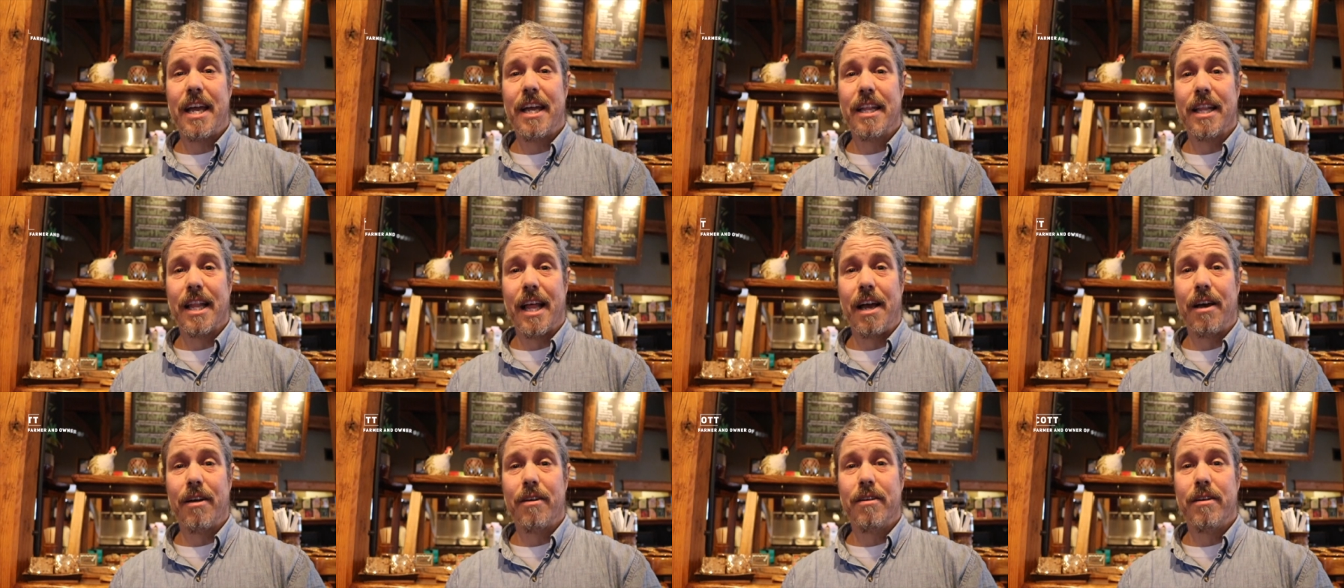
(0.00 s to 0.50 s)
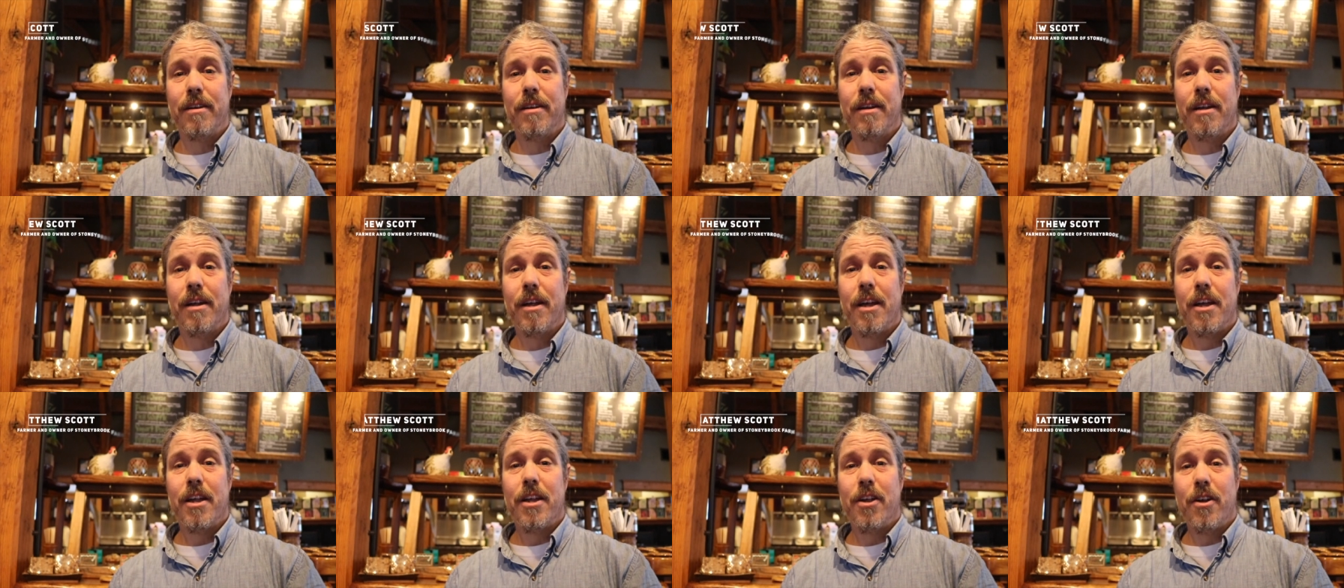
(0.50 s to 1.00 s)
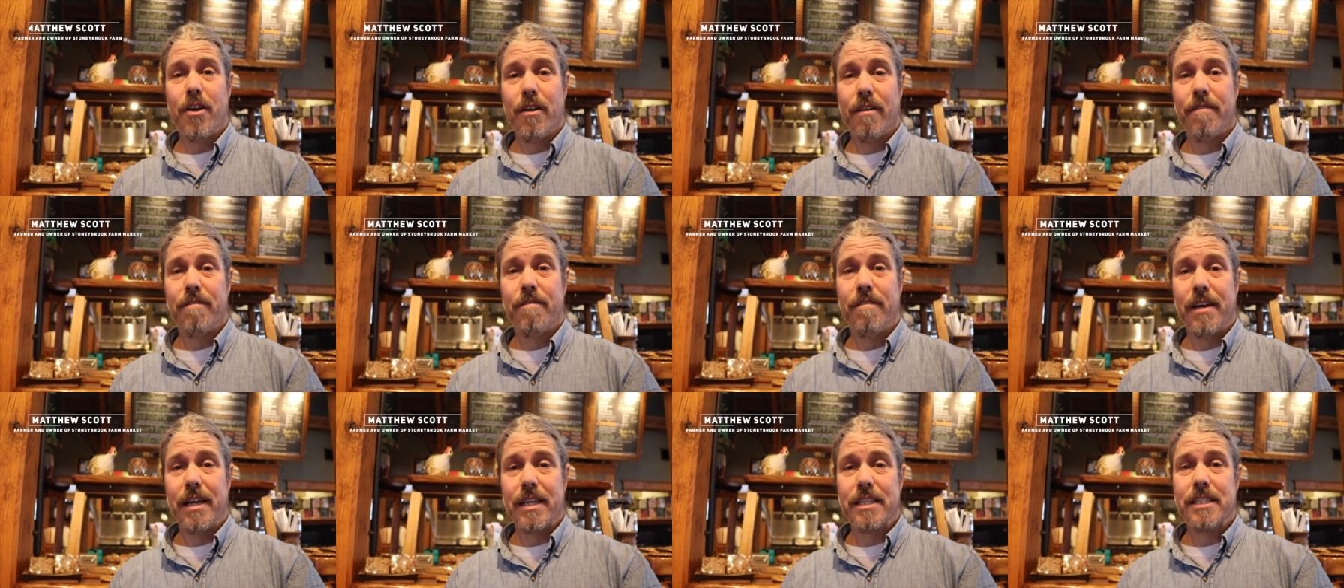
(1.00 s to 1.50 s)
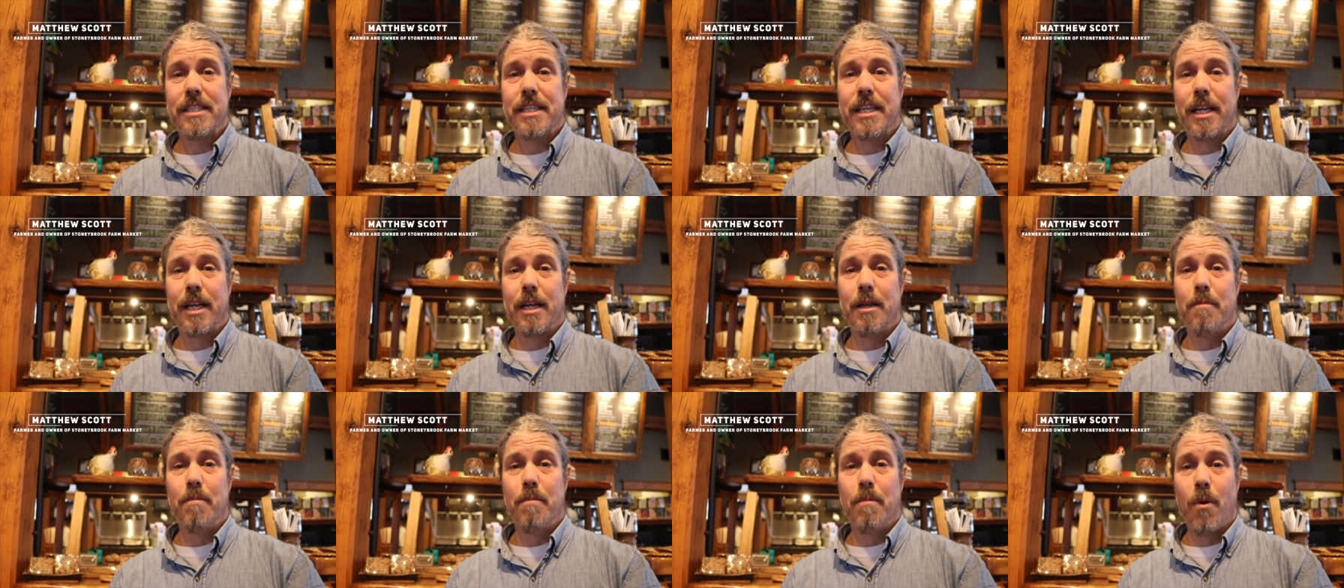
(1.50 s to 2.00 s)
in Loudoun, you're
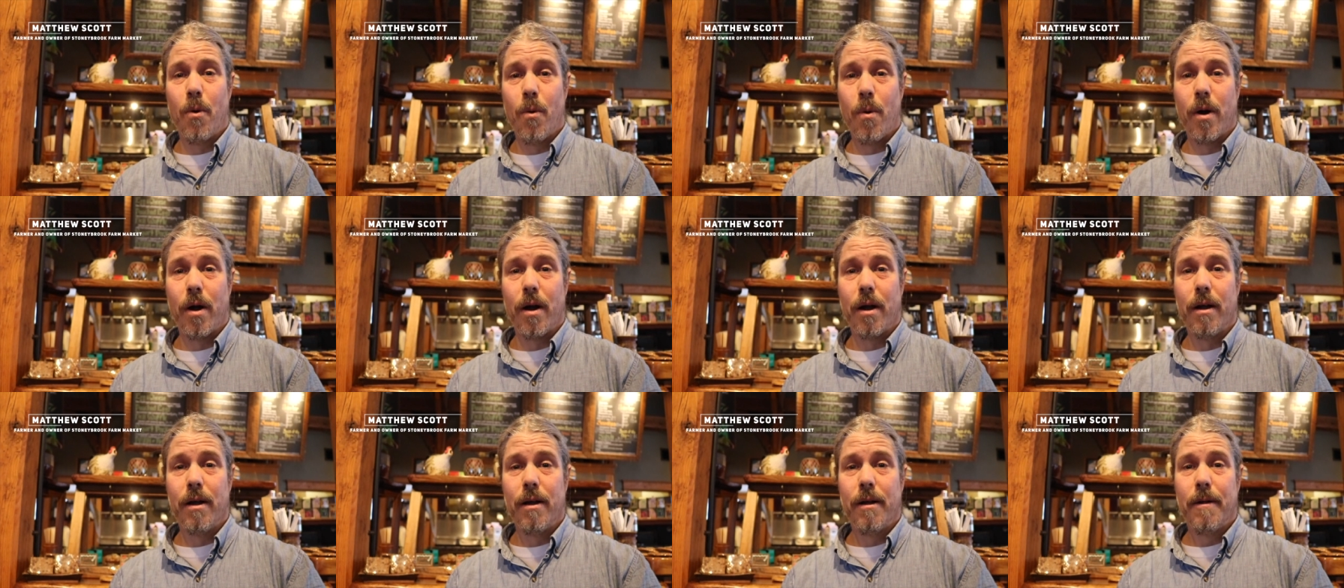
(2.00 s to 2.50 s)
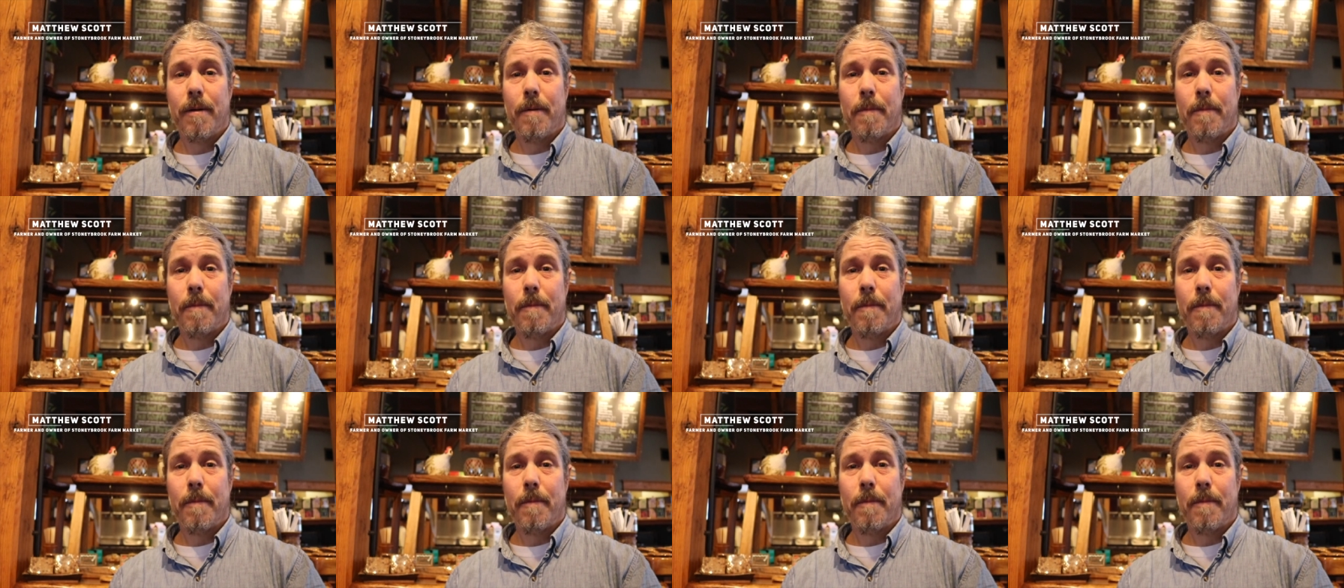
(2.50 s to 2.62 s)
investing in more